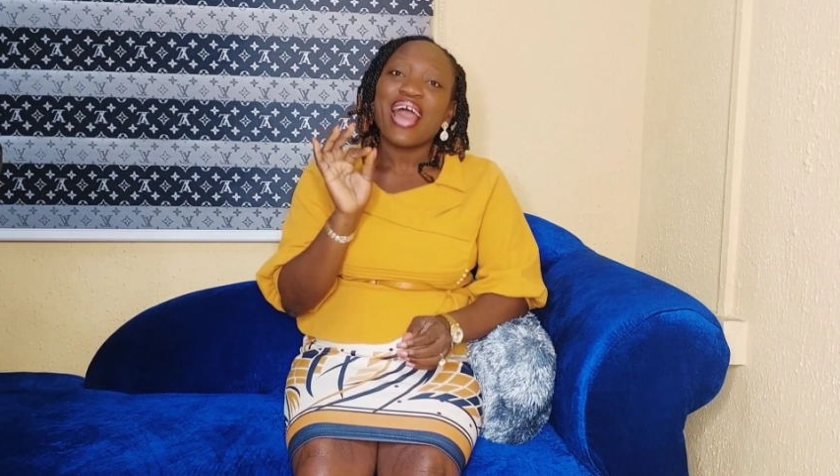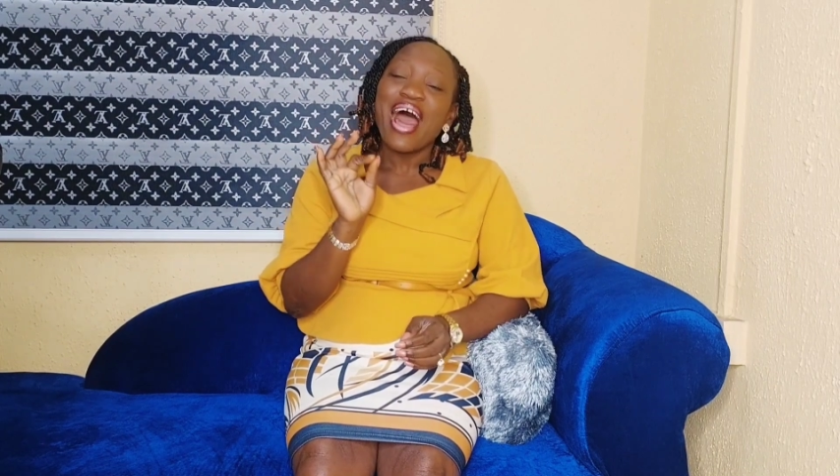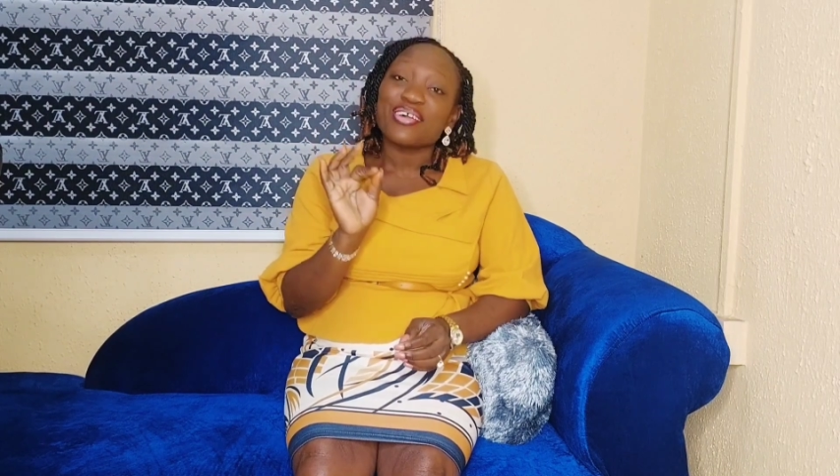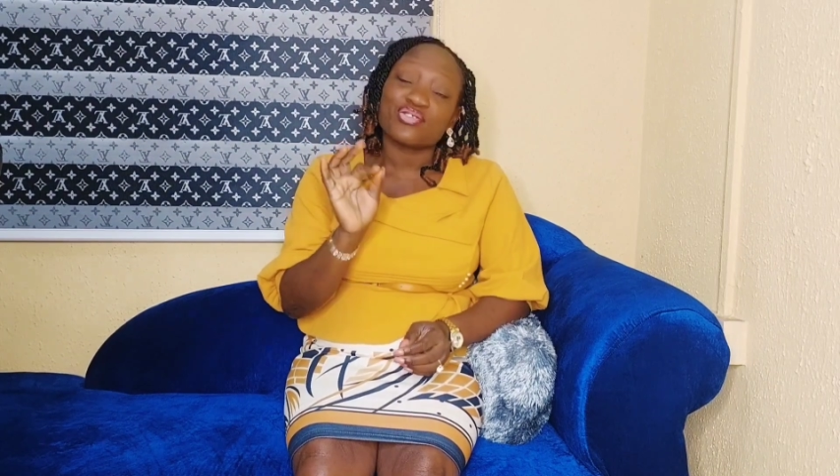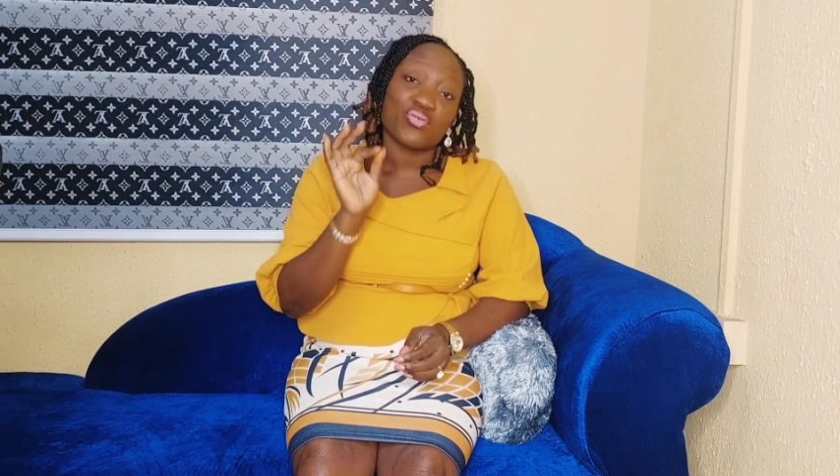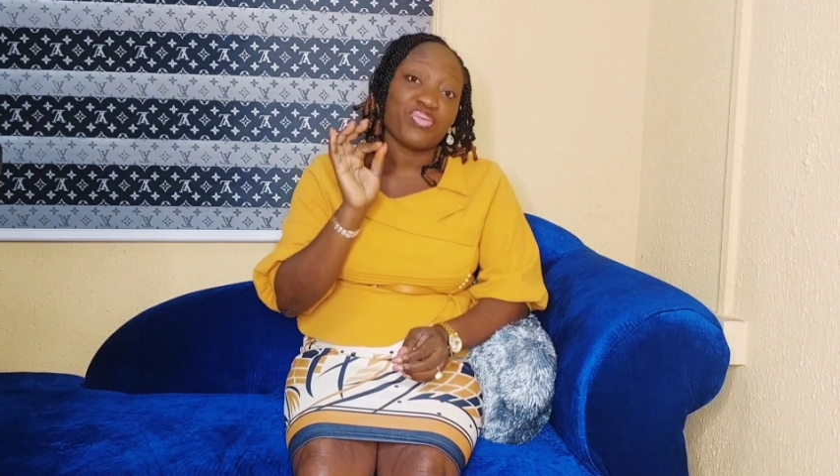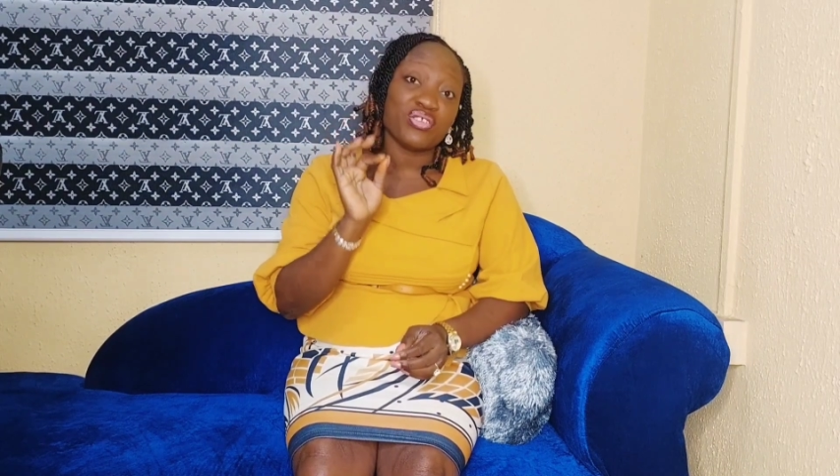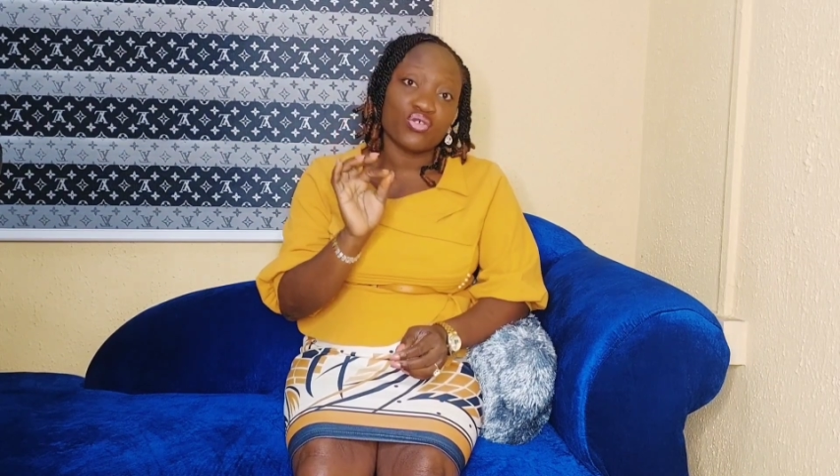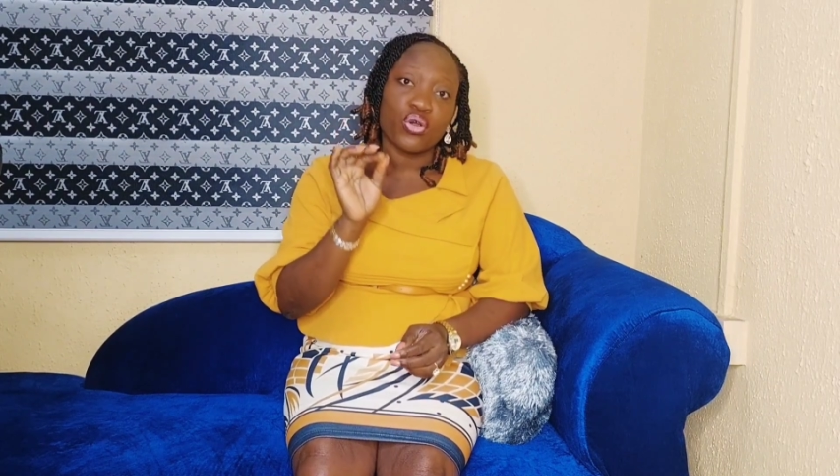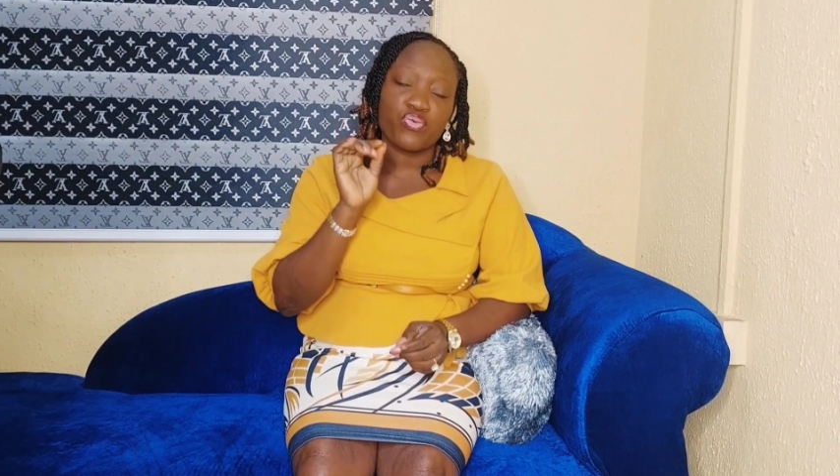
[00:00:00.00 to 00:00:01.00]
has to be
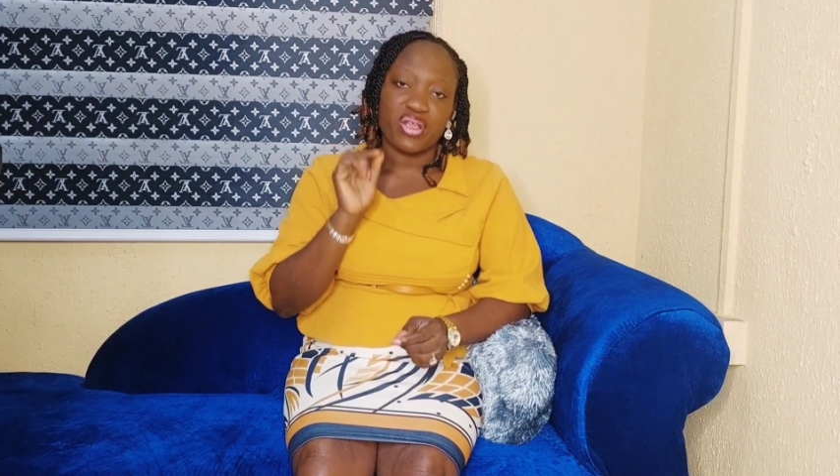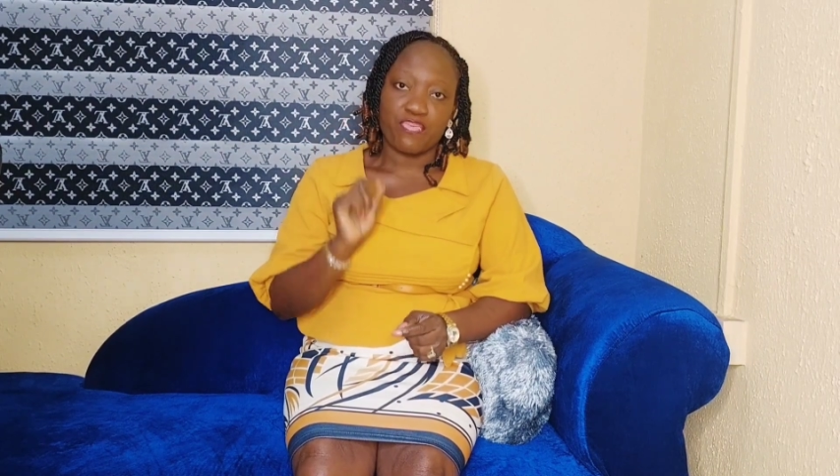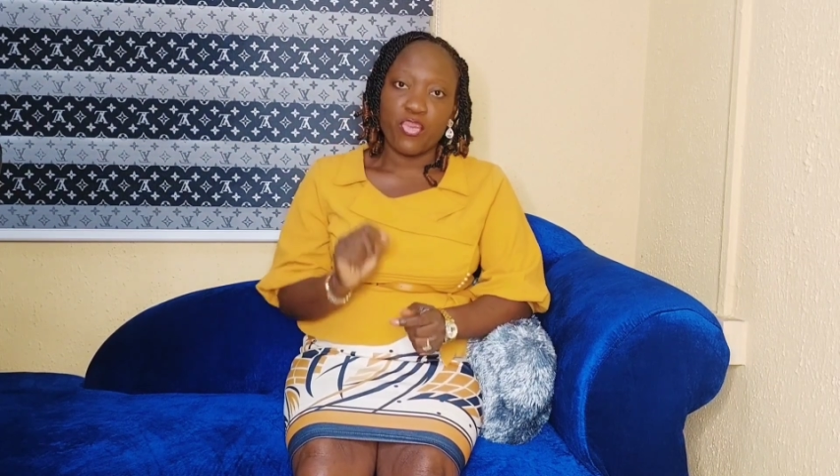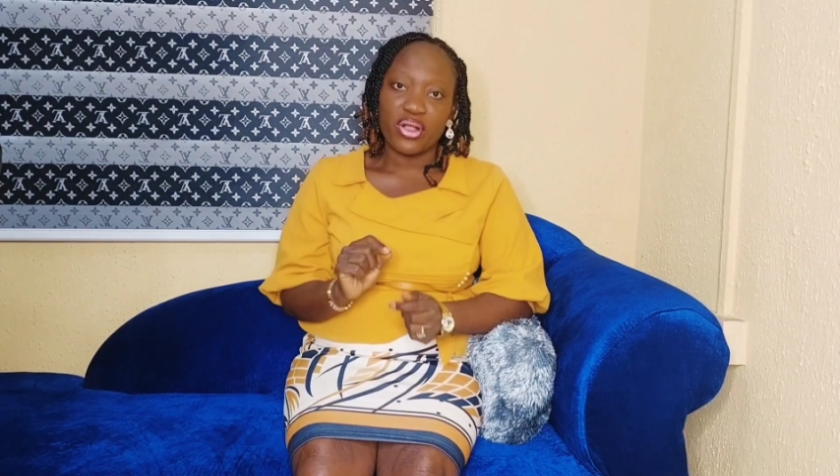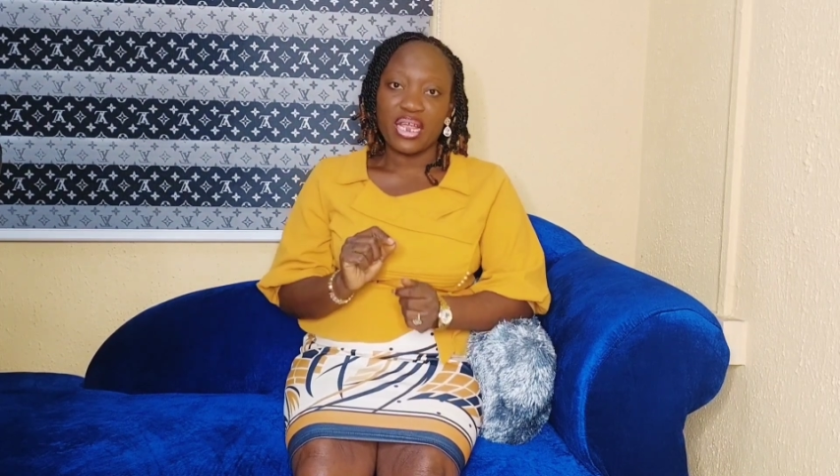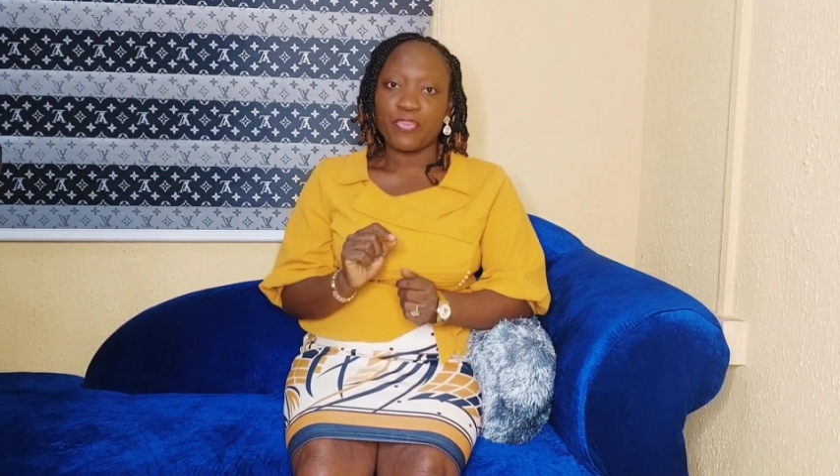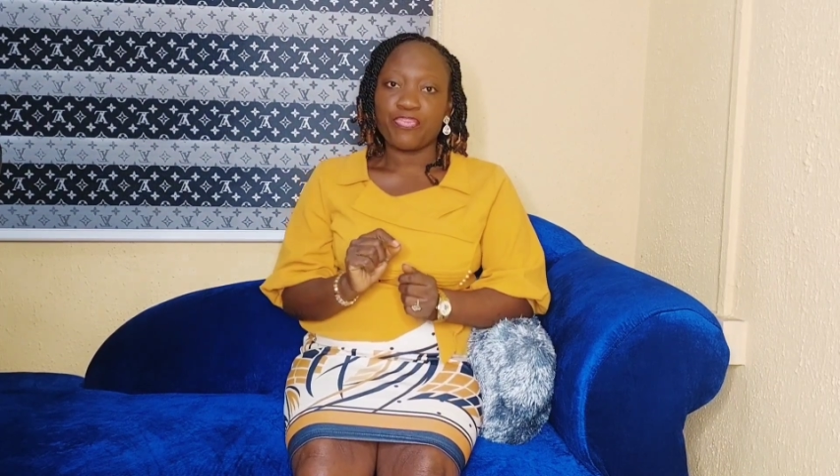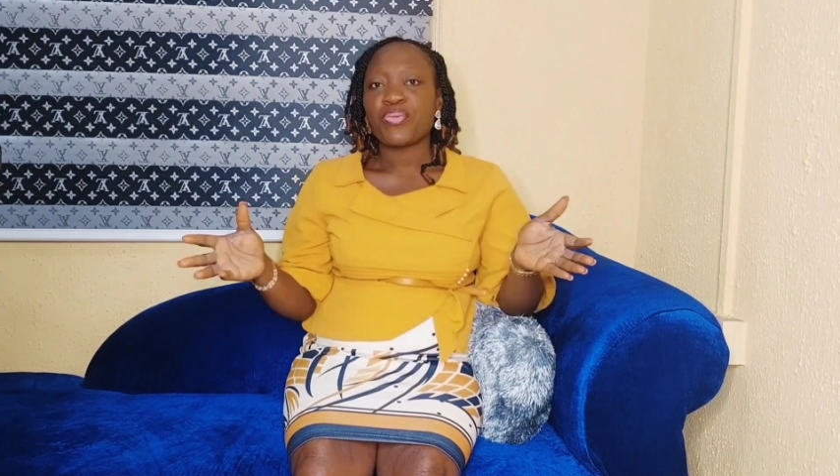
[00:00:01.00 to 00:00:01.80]
done with money.